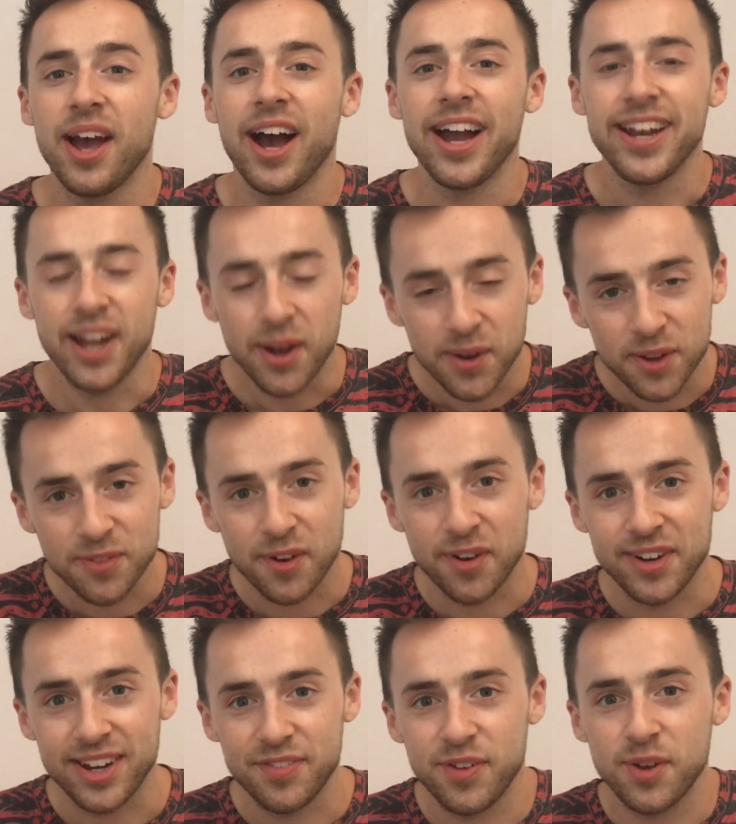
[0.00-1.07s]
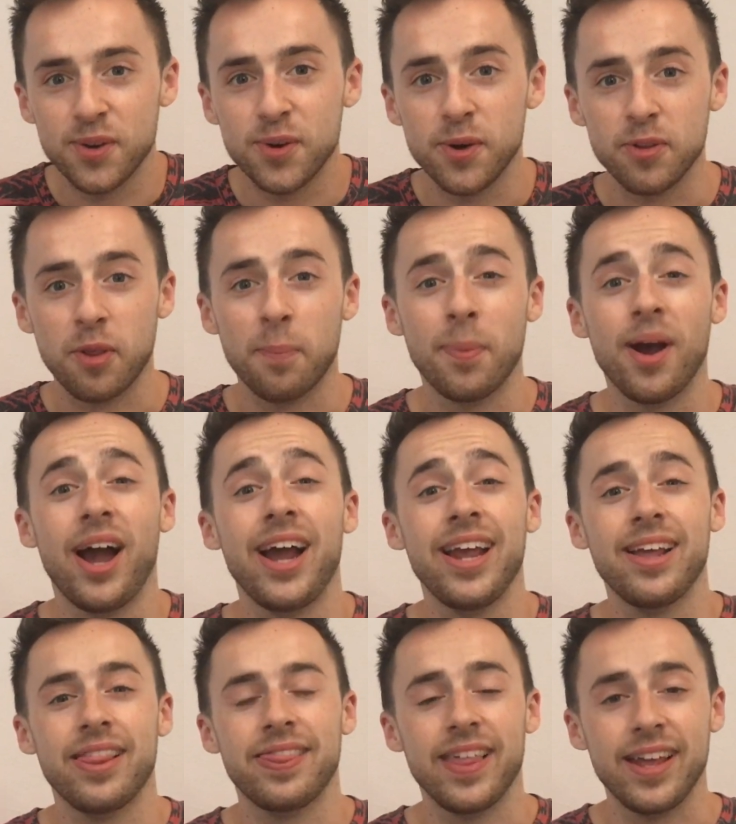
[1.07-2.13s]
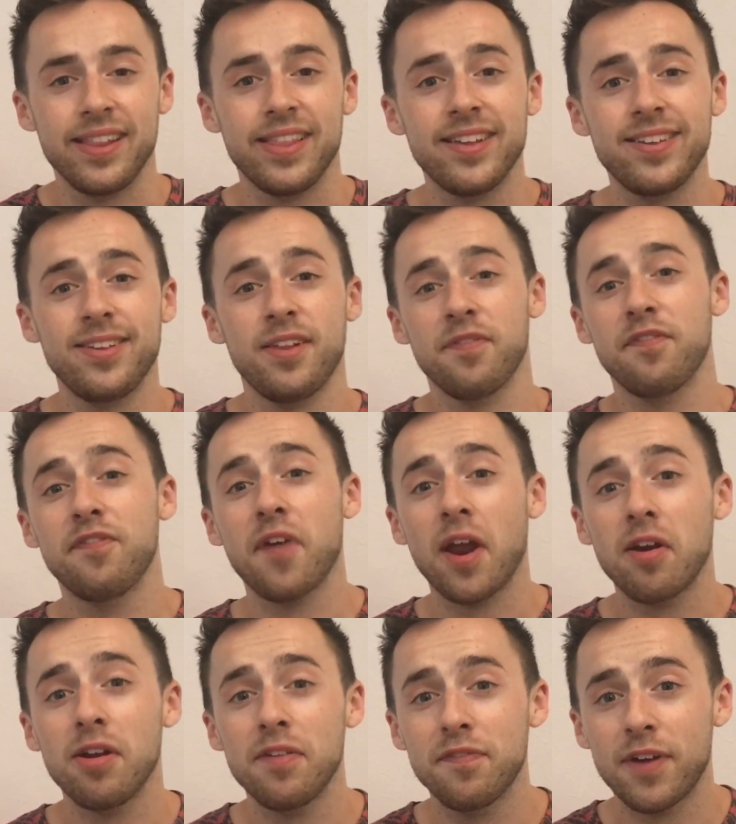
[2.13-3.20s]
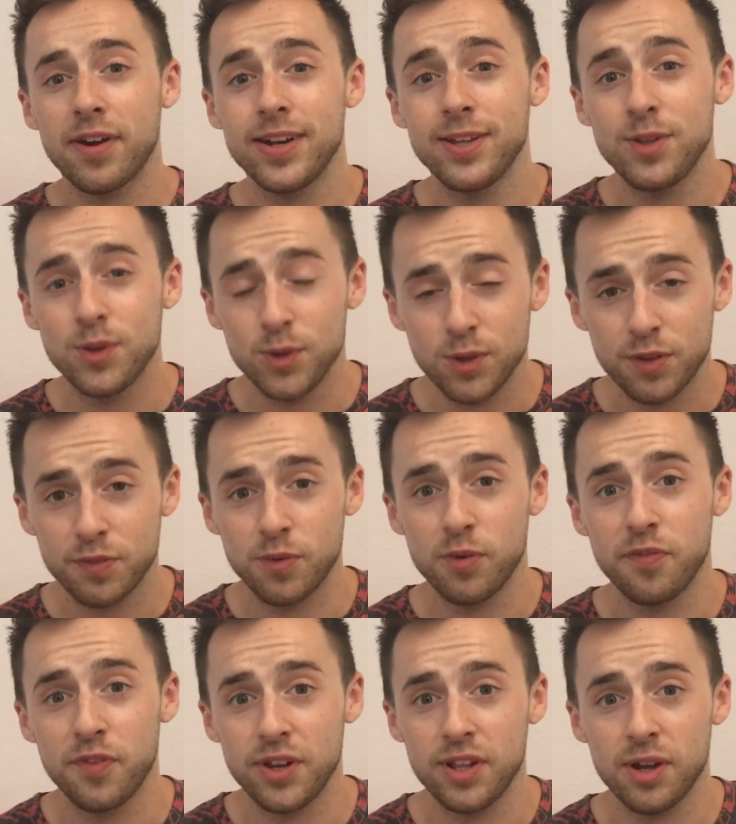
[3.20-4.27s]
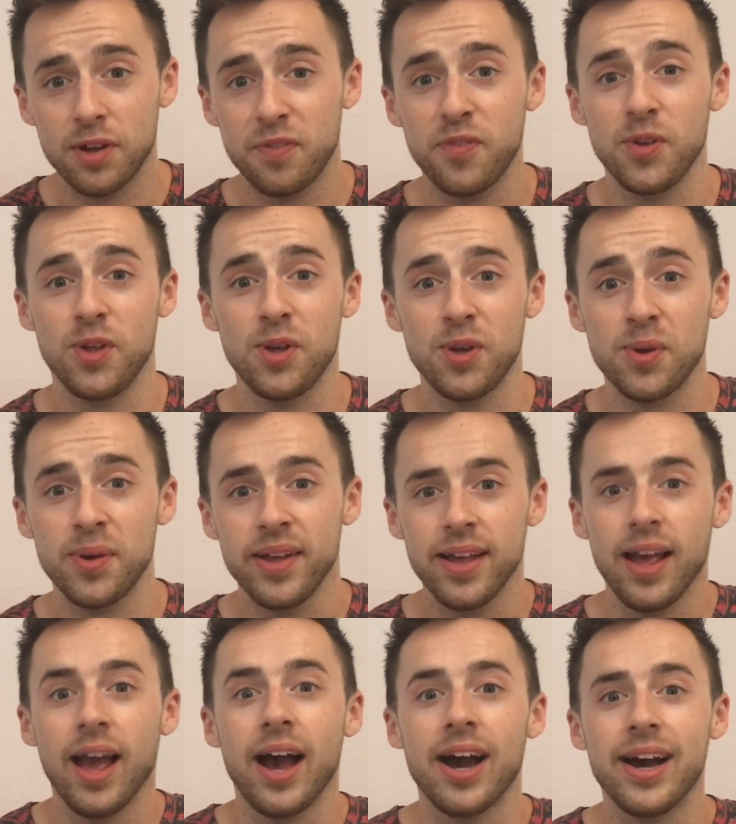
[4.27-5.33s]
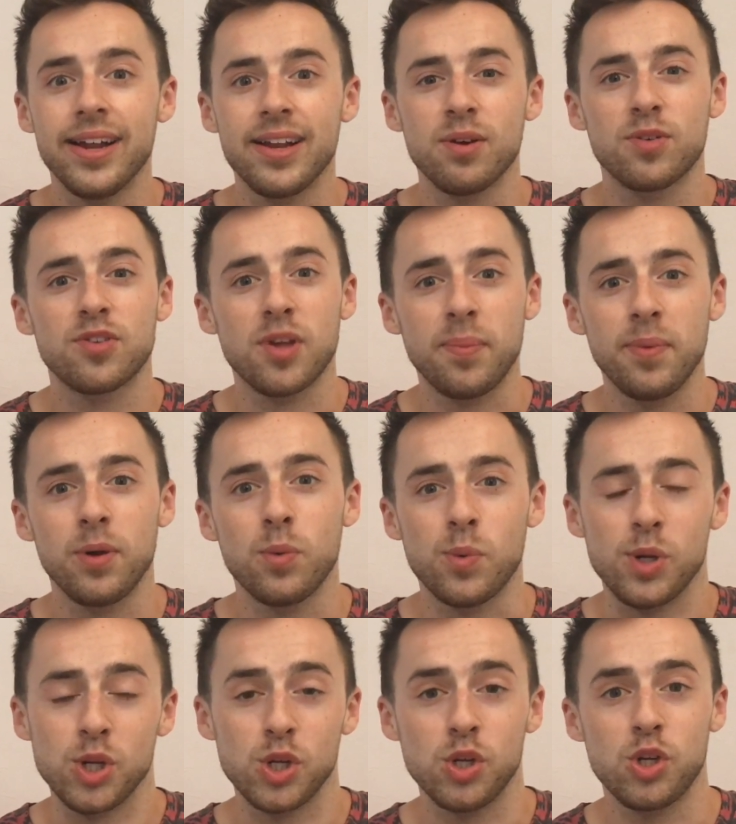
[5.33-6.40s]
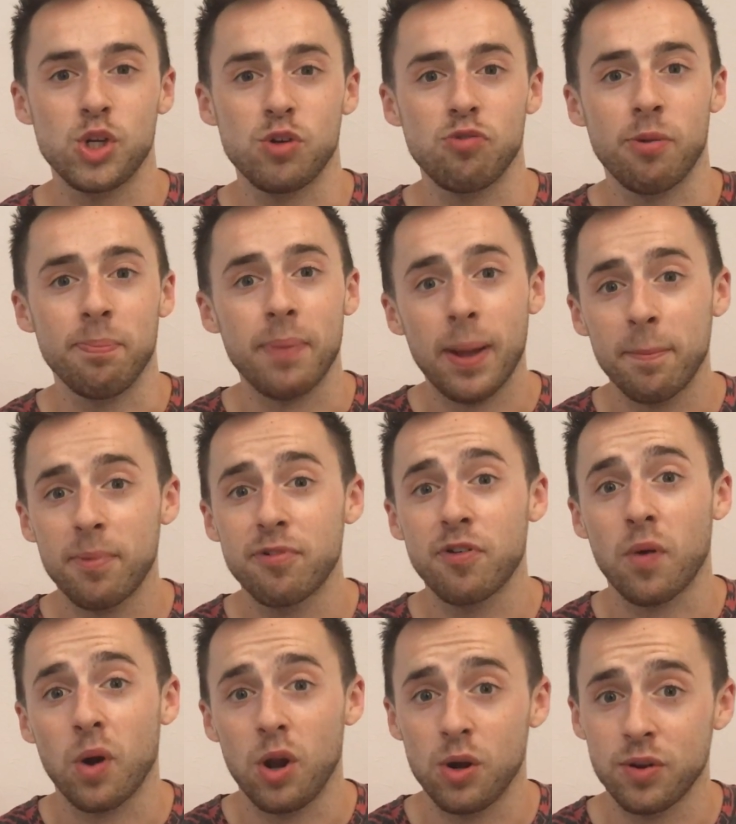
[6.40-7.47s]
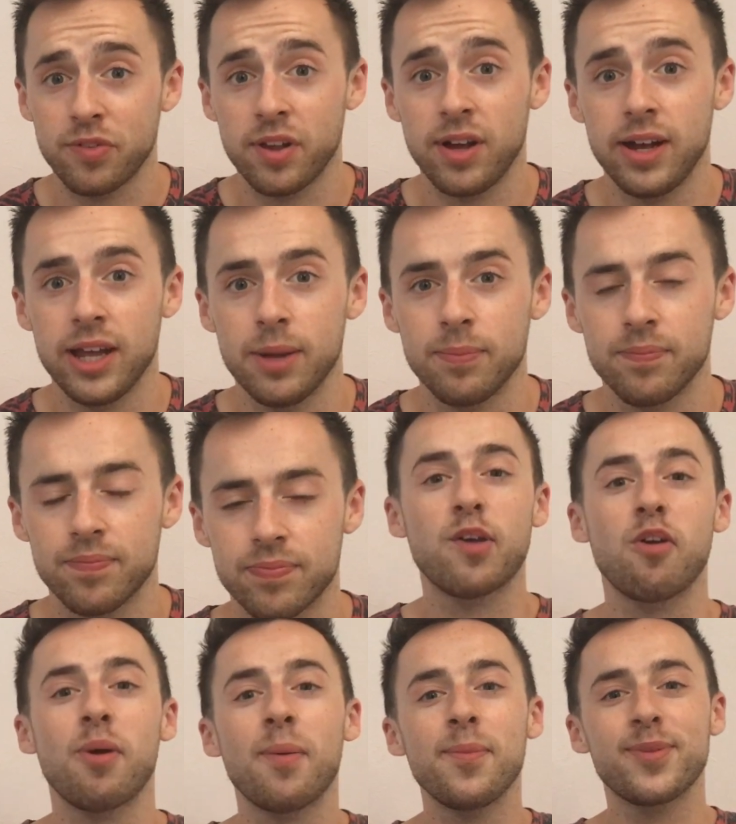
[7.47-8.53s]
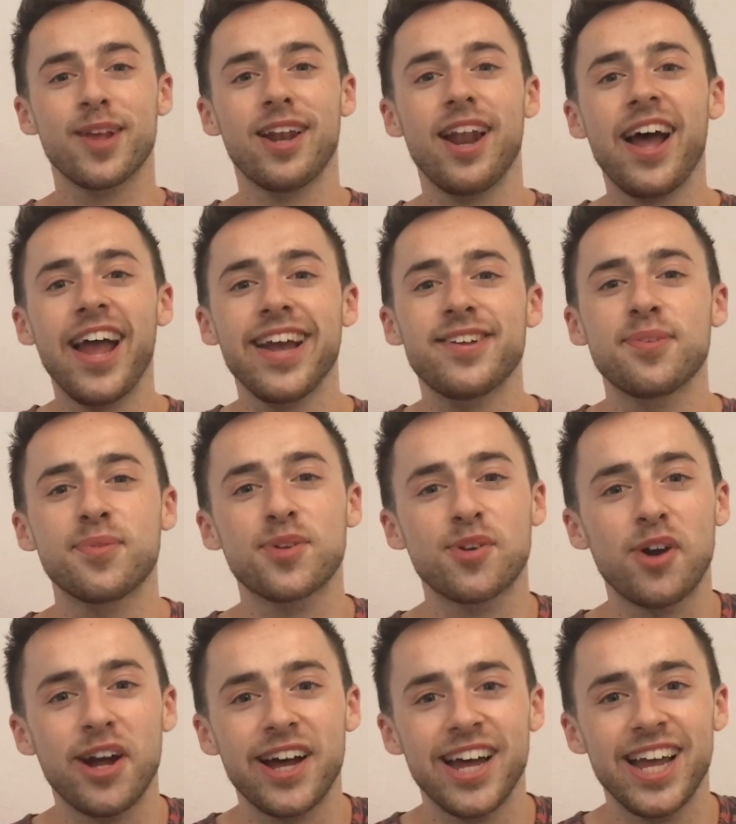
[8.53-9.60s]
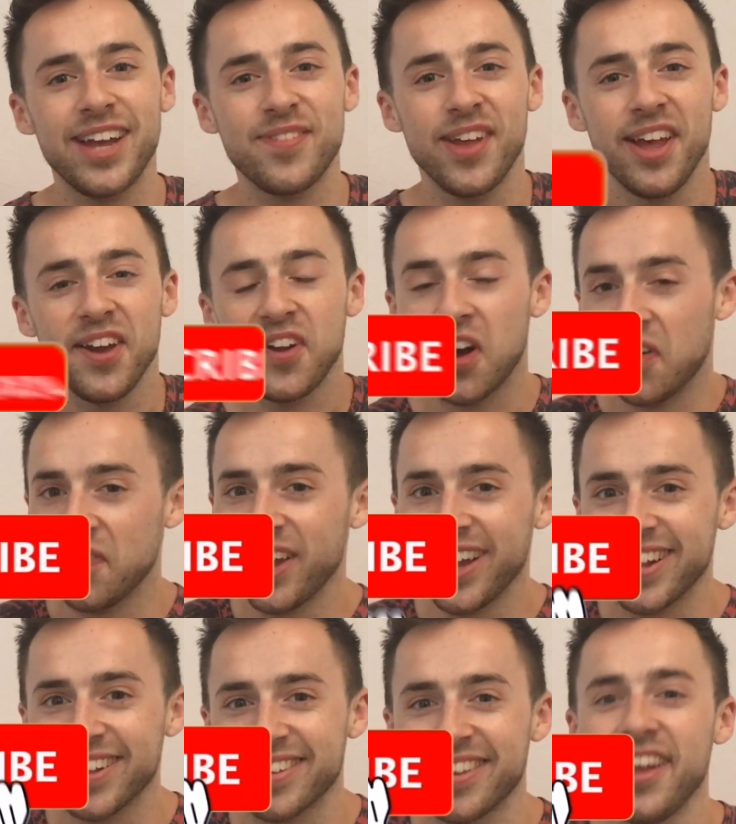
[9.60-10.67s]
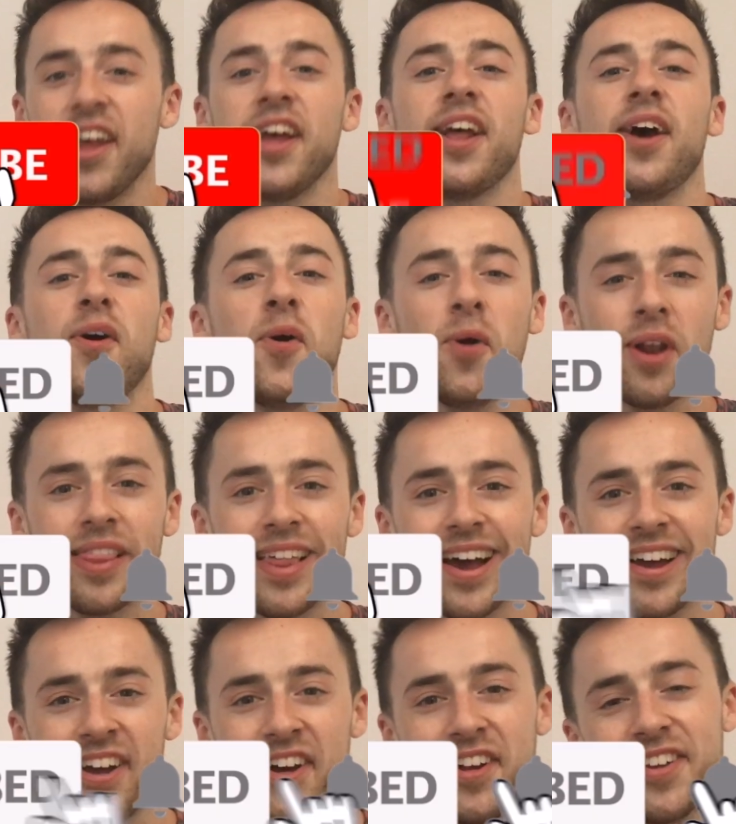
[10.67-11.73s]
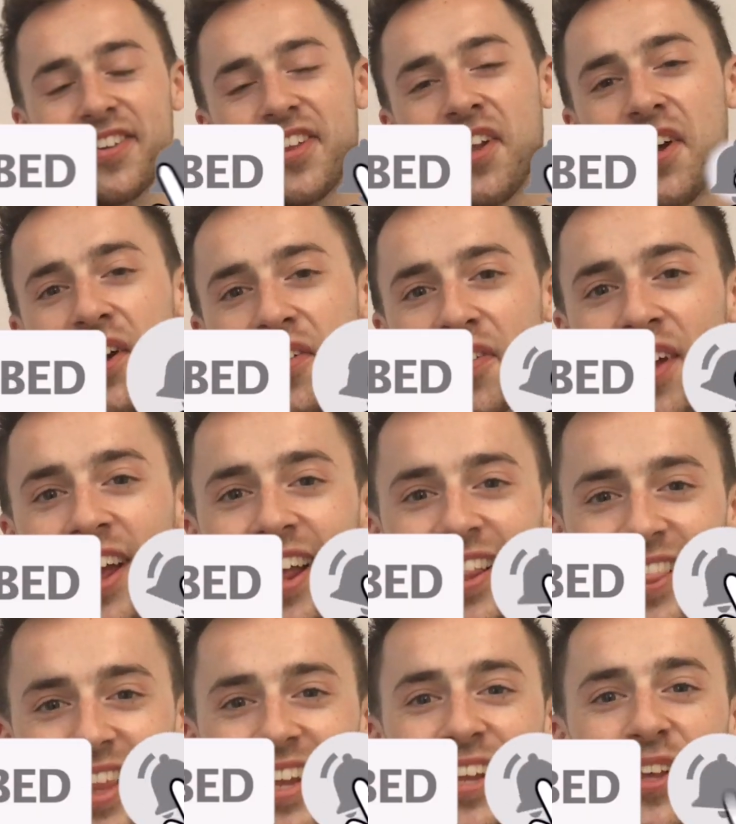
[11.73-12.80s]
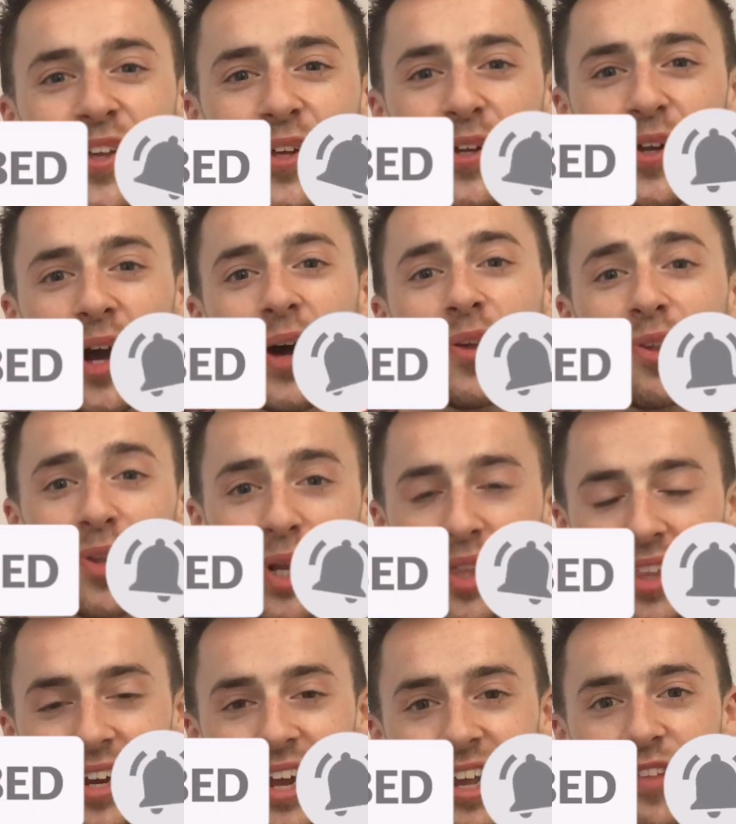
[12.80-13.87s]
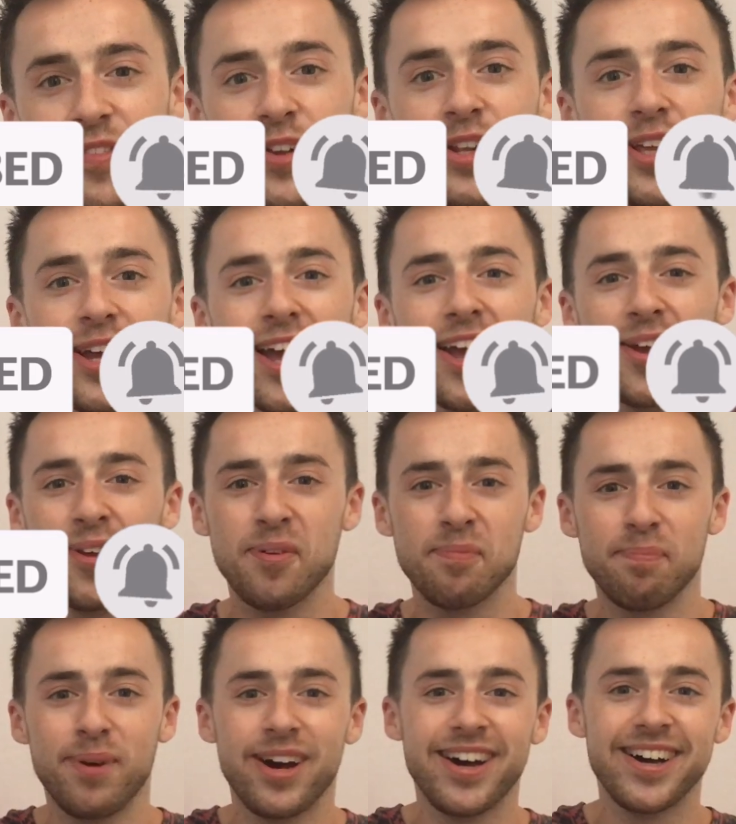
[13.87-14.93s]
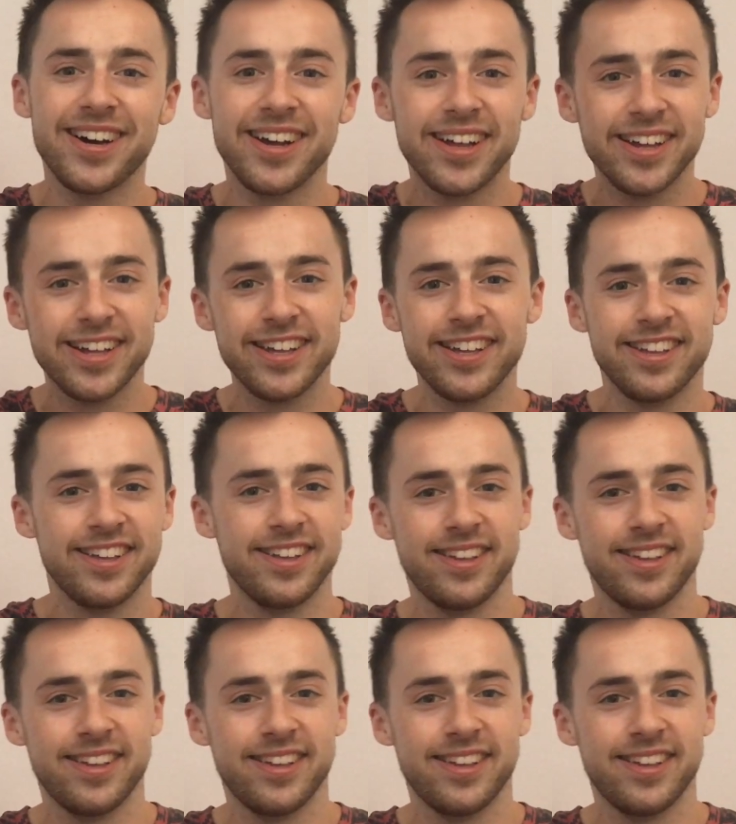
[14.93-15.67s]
I know it's very difficult, but I think this is a very, very useful video for you, and it was something which you should remember for a long time. So remember to like, subscribe, comment, all of that kind of stuff. Thank you. I'll see you in the next video. Bye.